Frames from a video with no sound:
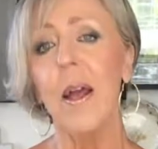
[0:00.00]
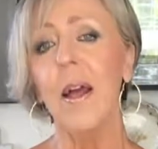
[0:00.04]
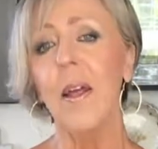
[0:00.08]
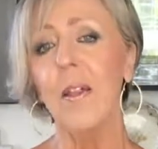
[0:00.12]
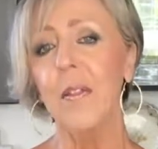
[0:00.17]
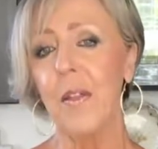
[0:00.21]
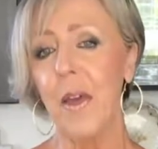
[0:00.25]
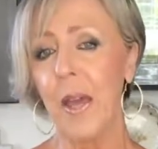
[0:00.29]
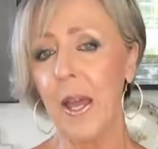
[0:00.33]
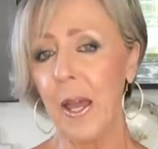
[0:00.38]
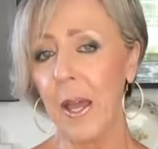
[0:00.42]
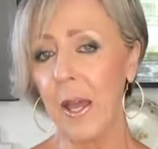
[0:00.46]

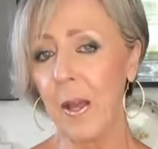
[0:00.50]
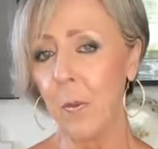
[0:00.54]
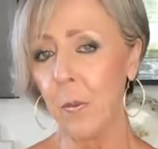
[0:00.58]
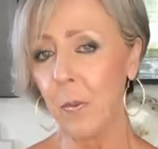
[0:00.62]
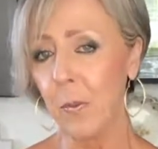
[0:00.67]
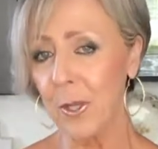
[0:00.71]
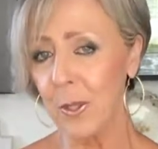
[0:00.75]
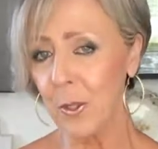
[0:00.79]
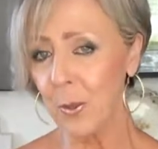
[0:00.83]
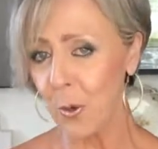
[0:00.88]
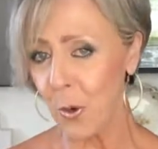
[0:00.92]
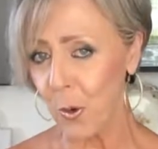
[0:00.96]
They
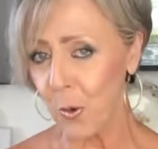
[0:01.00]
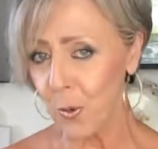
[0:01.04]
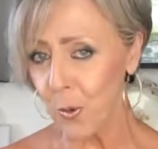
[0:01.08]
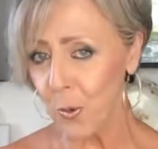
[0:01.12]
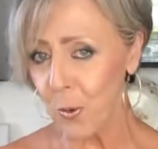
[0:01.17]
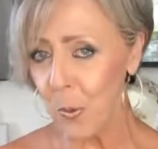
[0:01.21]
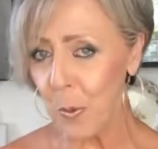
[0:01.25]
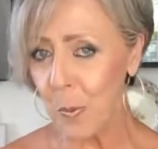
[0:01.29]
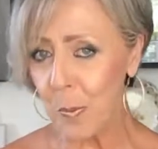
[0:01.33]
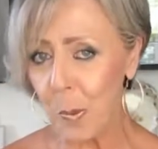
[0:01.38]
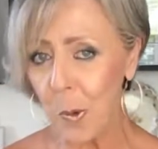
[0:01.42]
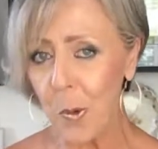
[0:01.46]
return
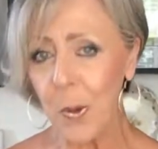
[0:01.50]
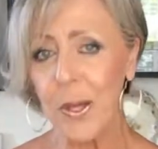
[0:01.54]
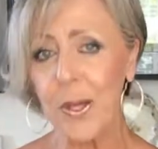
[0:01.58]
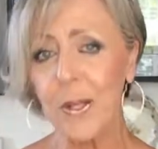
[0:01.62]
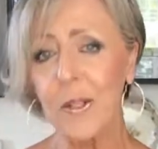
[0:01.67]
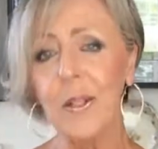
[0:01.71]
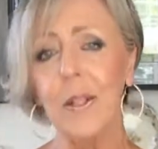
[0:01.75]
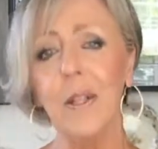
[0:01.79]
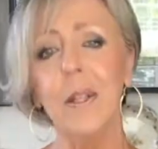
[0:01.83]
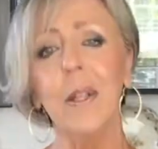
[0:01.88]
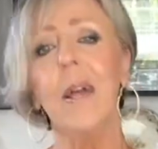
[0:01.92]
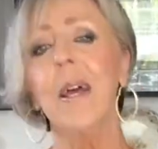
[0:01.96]
to a
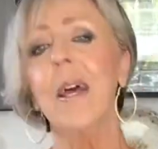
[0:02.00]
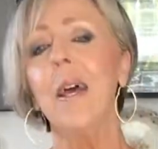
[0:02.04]
boil.